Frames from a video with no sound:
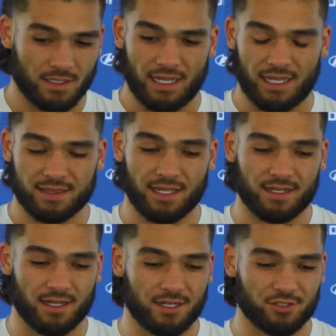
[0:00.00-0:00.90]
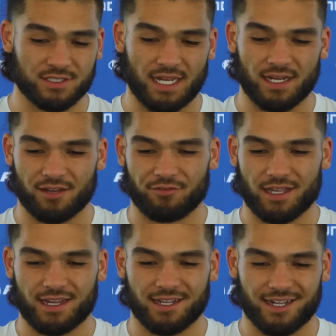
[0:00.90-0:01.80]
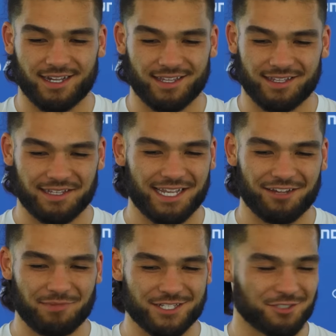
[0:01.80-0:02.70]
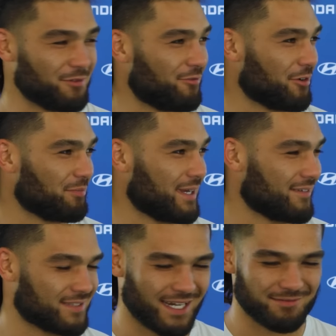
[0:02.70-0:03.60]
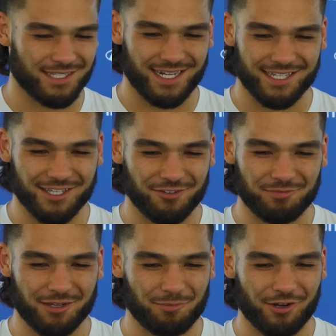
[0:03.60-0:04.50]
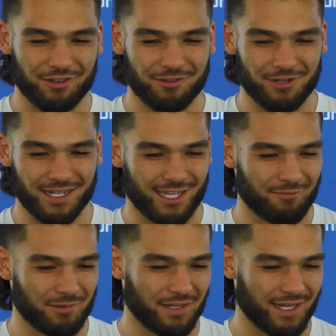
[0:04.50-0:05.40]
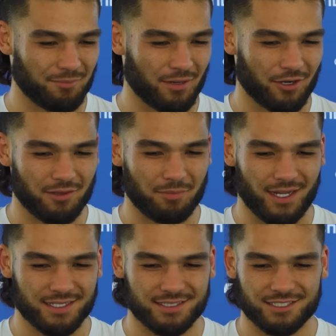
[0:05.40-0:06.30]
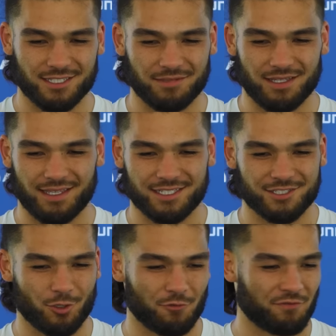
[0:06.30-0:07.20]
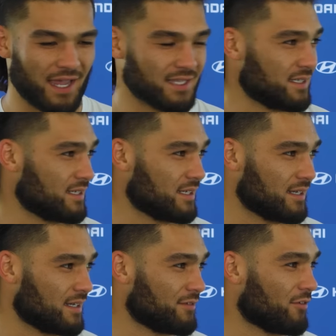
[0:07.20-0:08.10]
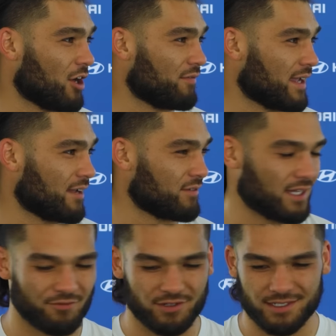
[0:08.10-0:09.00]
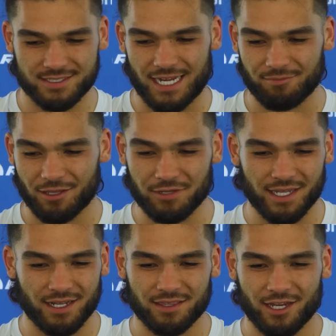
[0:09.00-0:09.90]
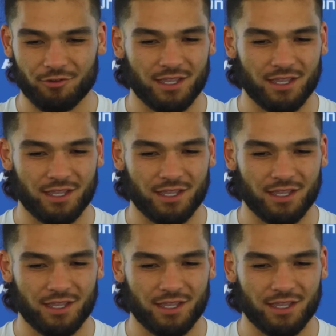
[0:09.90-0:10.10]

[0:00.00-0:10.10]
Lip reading: Yeah, I think understanding, I feel like I like I've mentioned before many of times, like I love being a part of the run game, and being a part of the box is something that's so fast and evolving every time that we get in there.